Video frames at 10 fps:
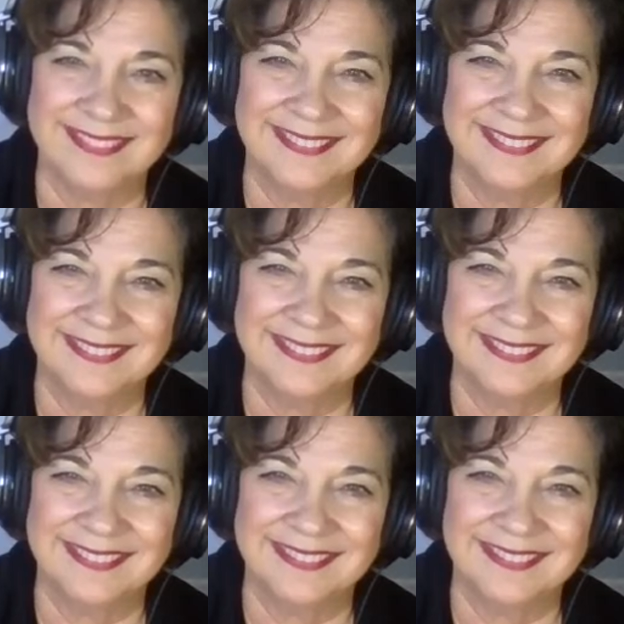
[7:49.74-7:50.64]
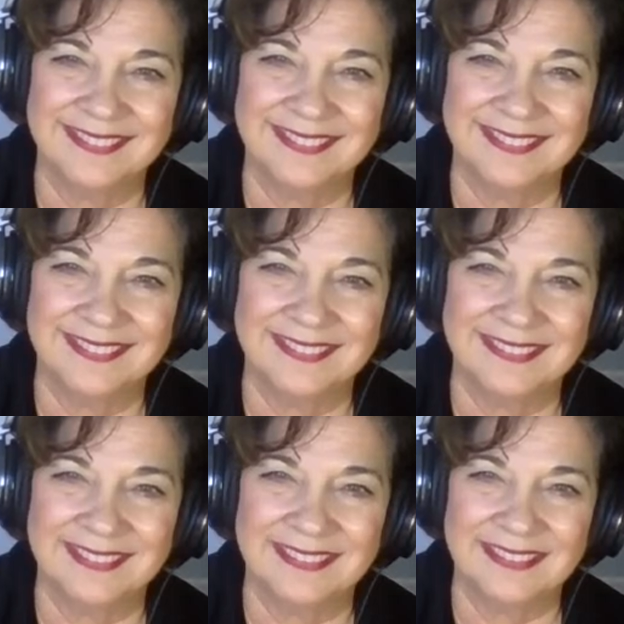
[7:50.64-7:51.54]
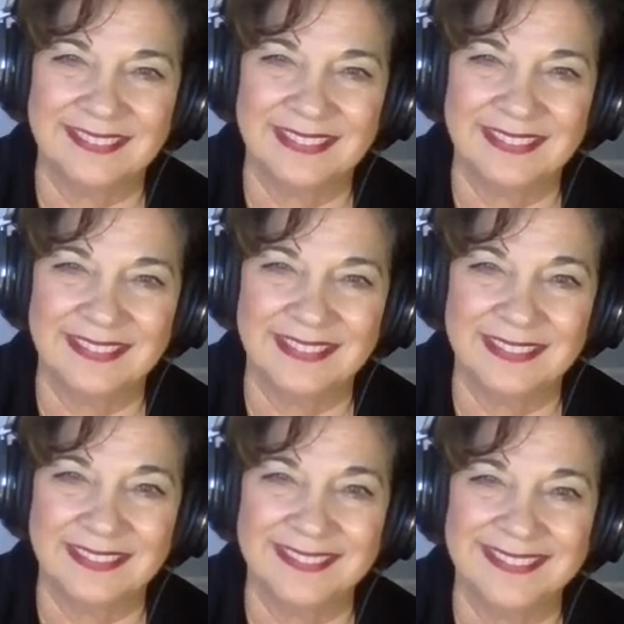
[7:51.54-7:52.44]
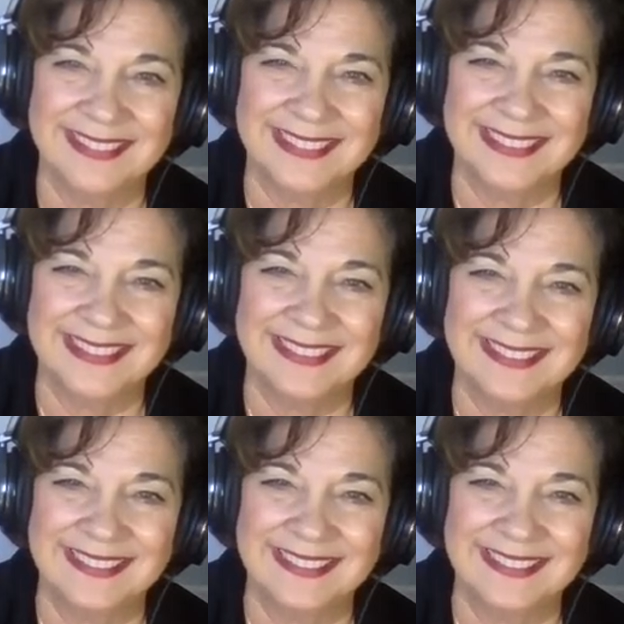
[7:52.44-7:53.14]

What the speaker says: (silent)